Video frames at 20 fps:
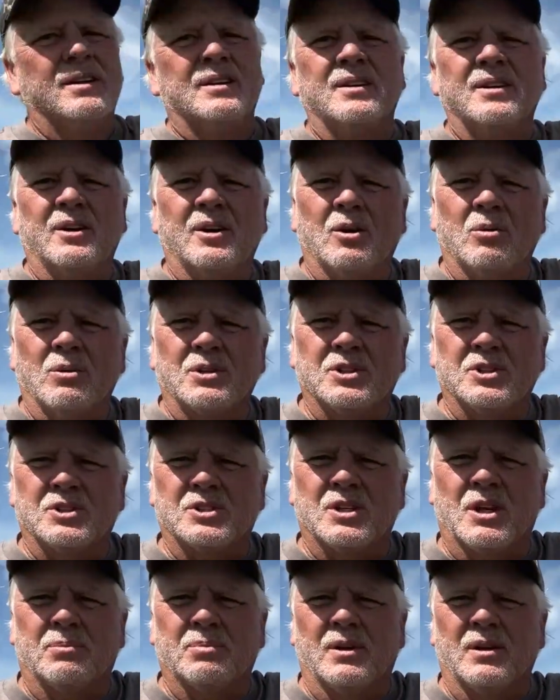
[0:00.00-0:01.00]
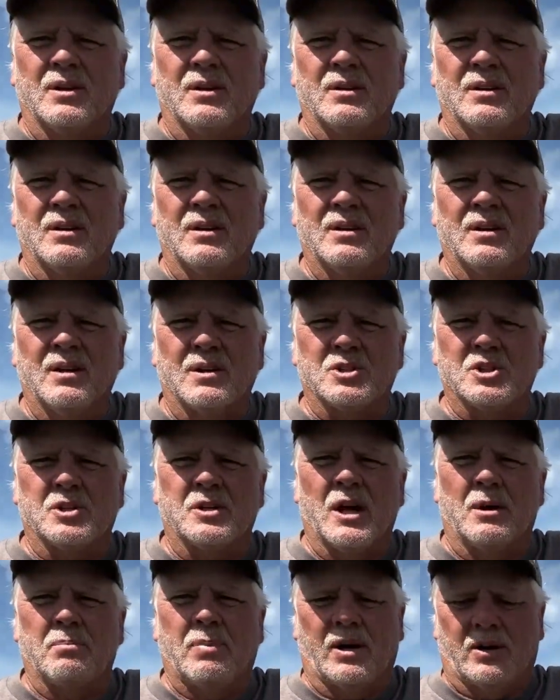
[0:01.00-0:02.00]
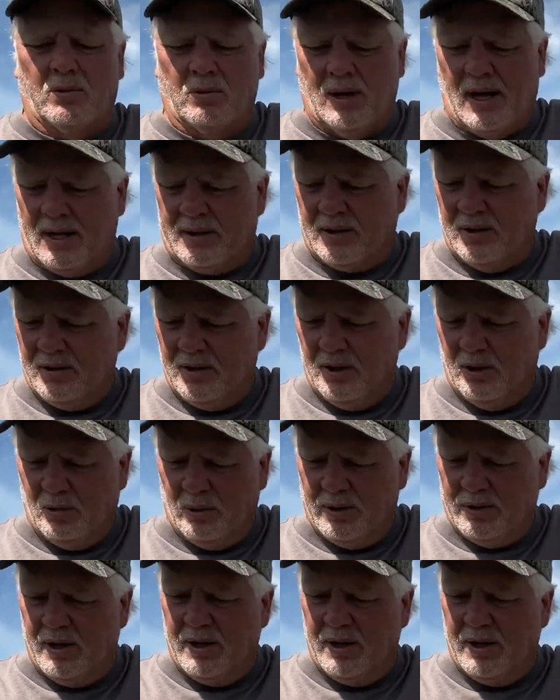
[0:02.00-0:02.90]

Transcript: which is something, a step I don't like to deal with